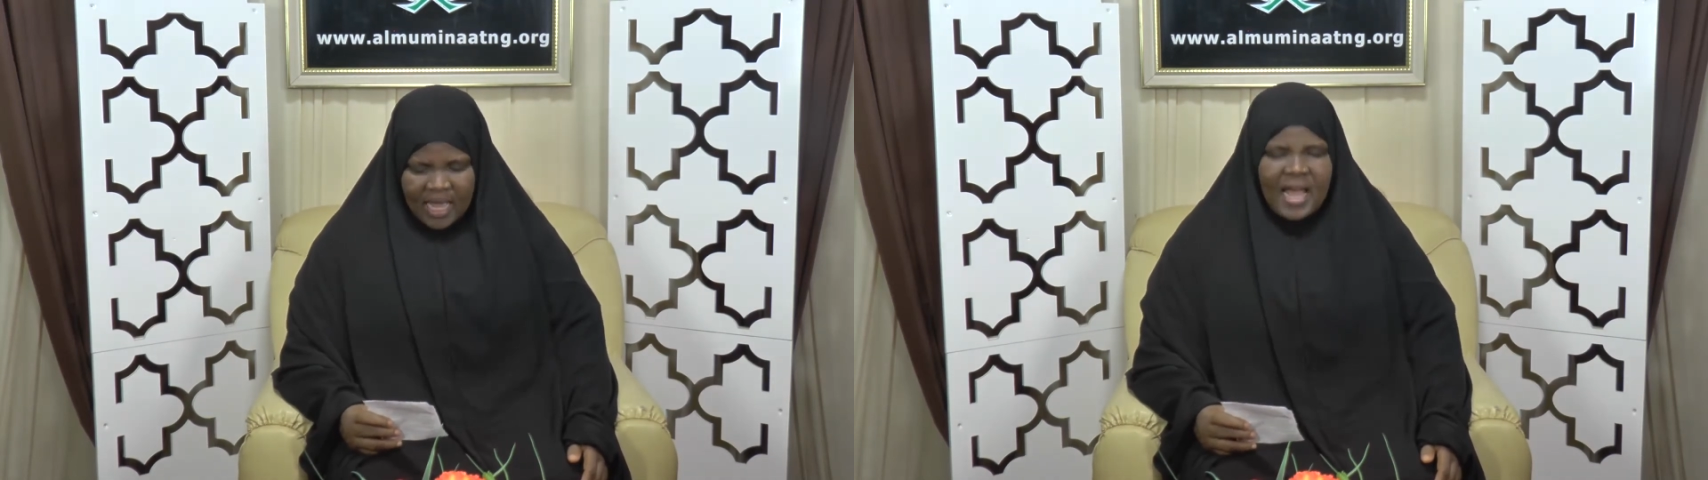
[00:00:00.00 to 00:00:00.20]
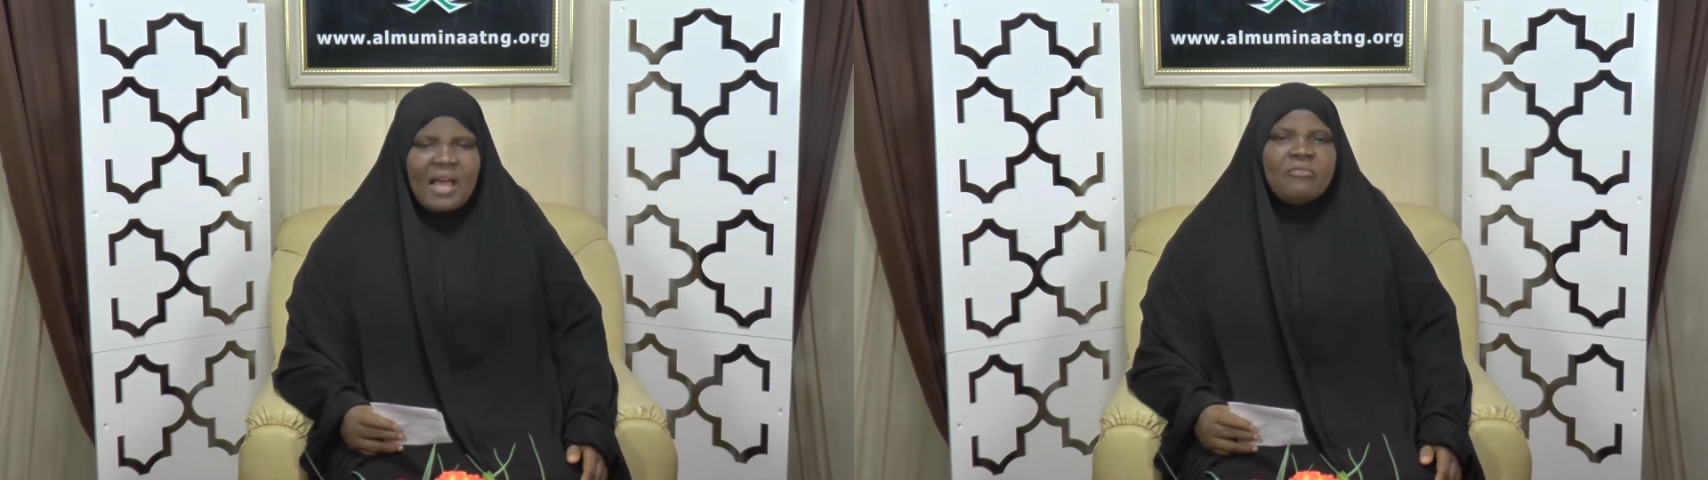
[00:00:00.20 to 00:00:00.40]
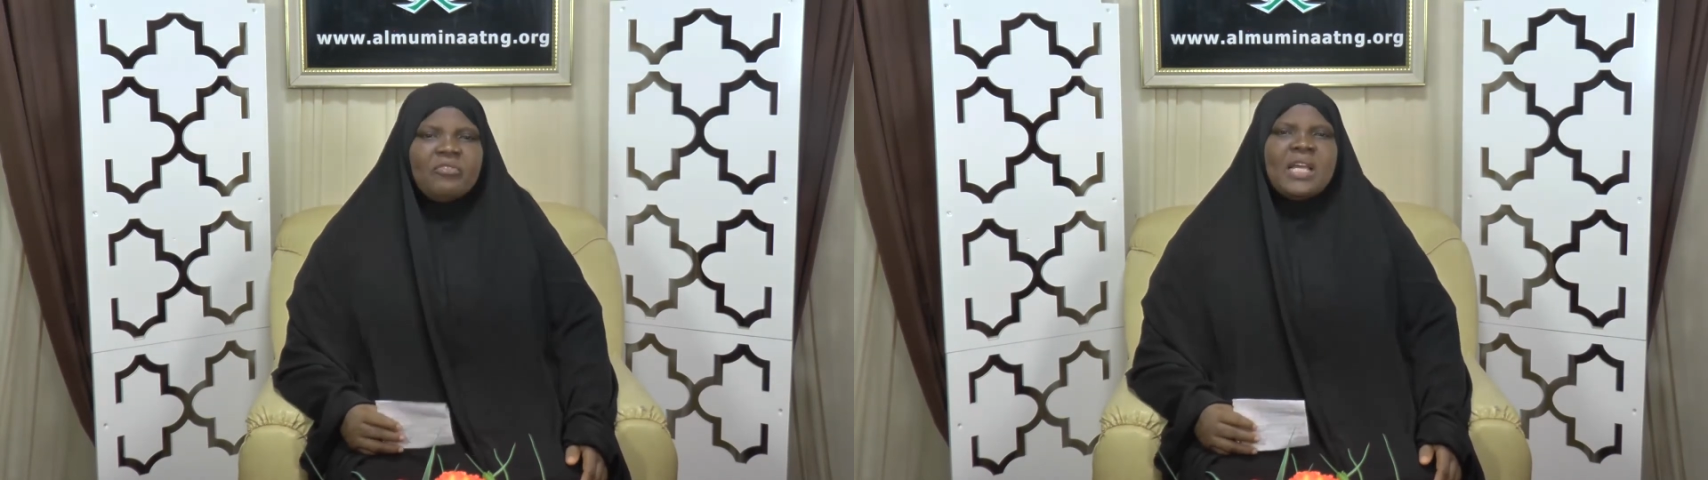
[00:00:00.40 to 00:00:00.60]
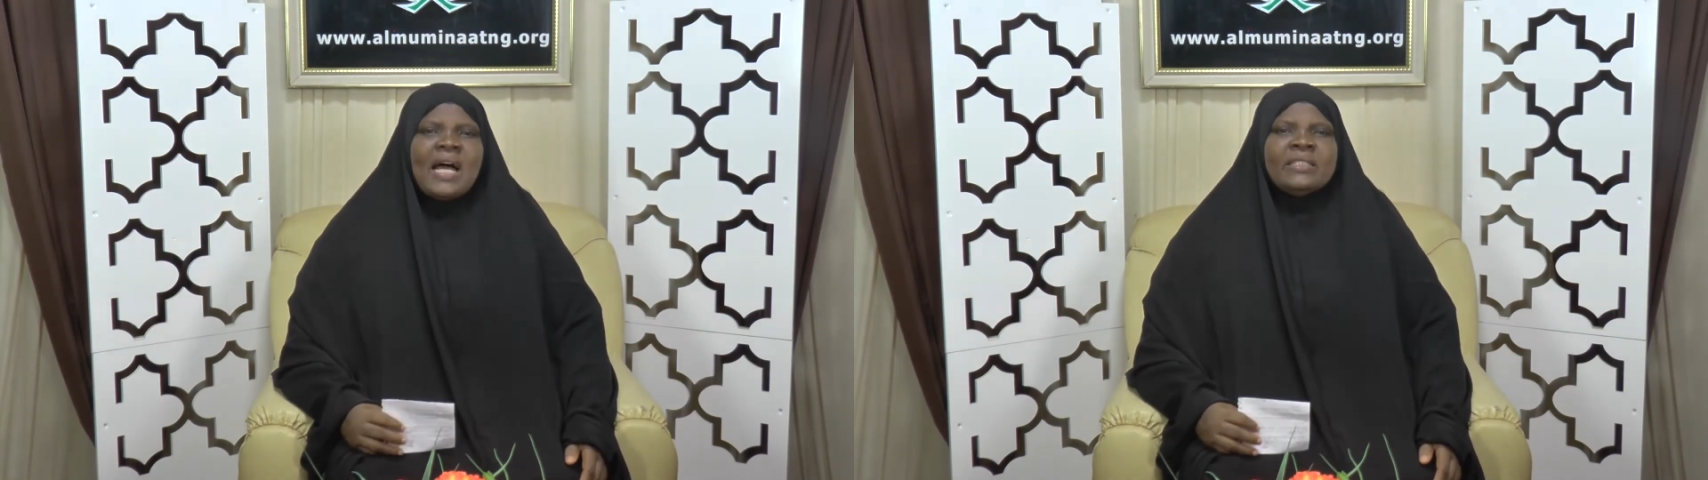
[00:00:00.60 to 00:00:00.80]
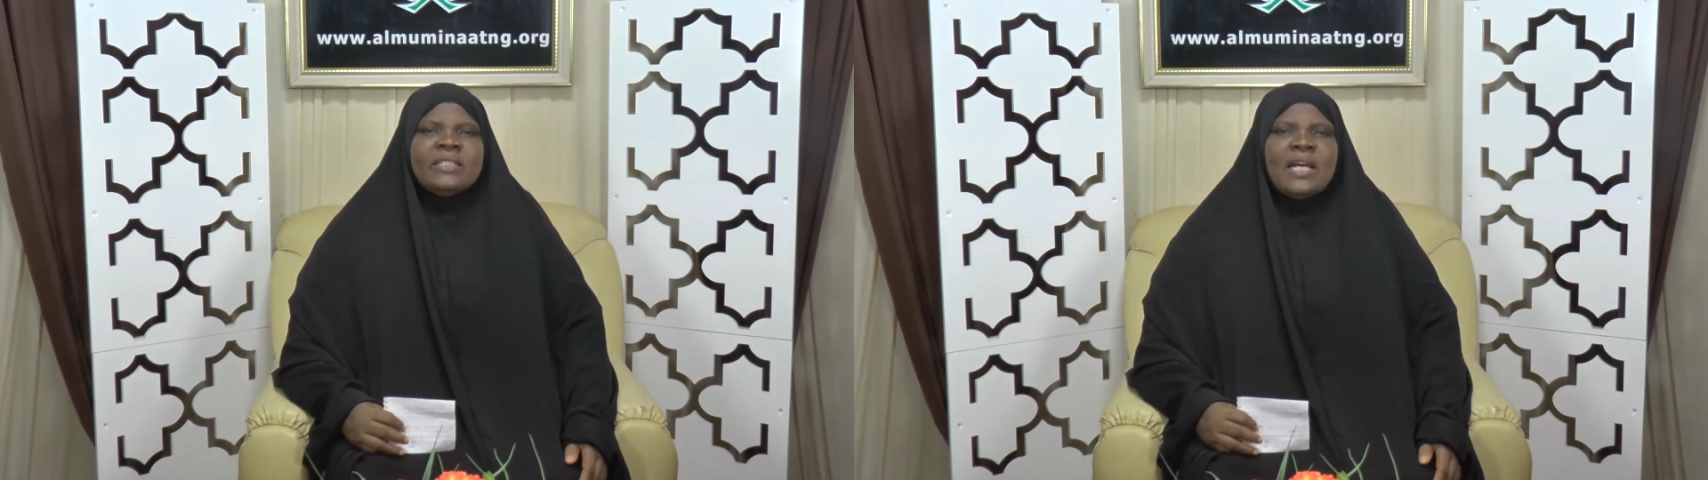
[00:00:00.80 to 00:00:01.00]
envy
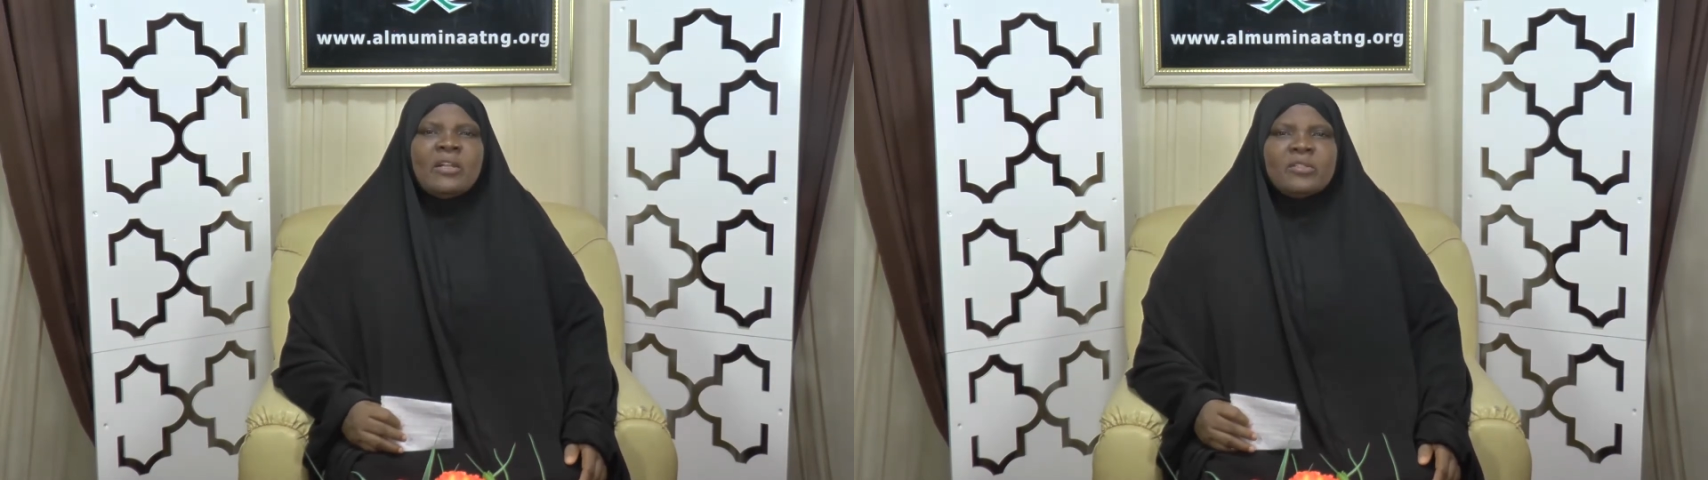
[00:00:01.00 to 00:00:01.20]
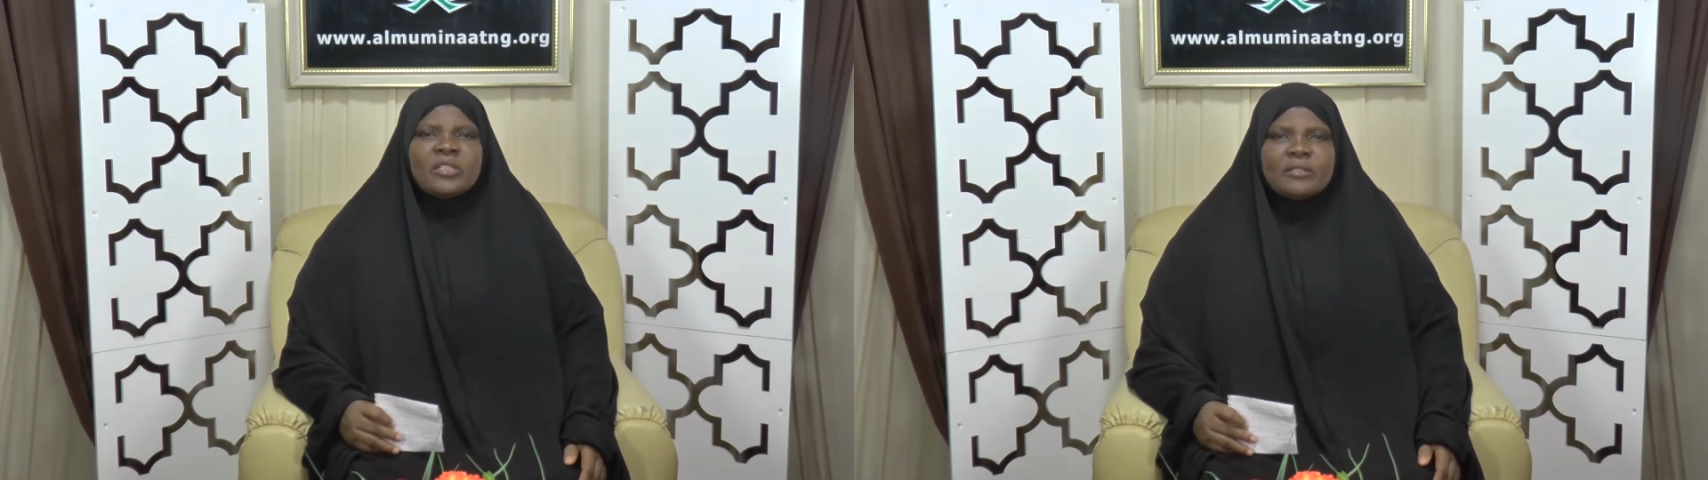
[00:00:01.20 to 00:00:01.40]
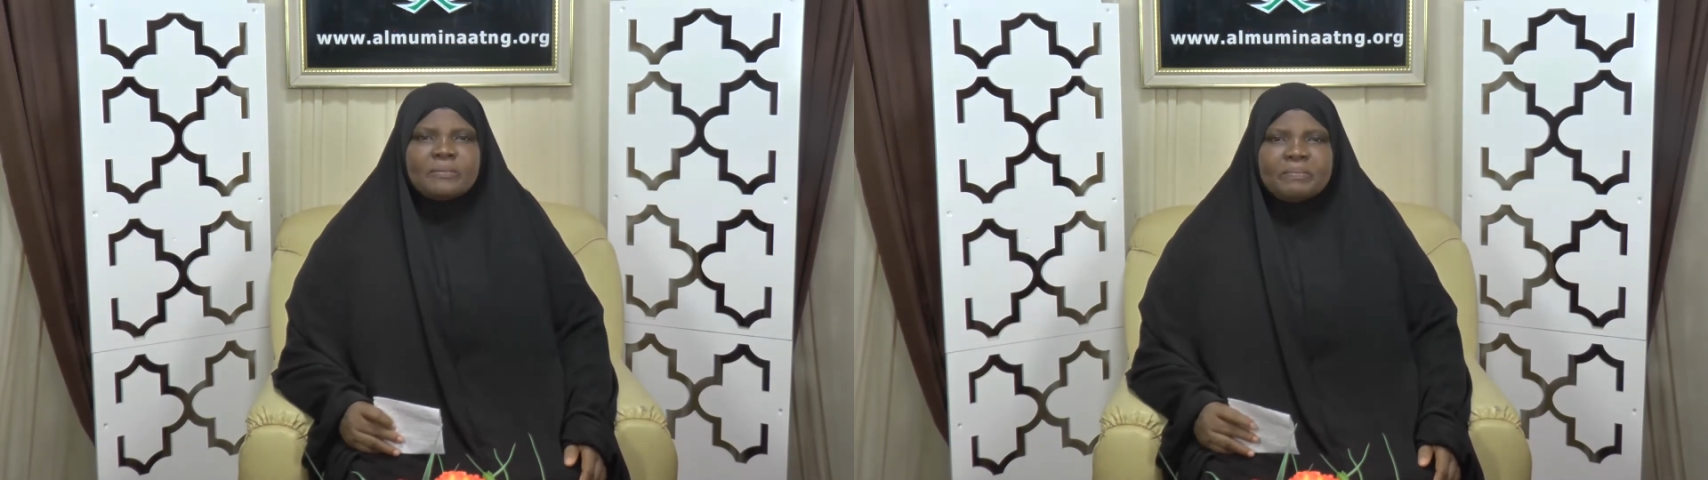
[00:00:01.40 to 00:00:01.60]
and jealousy.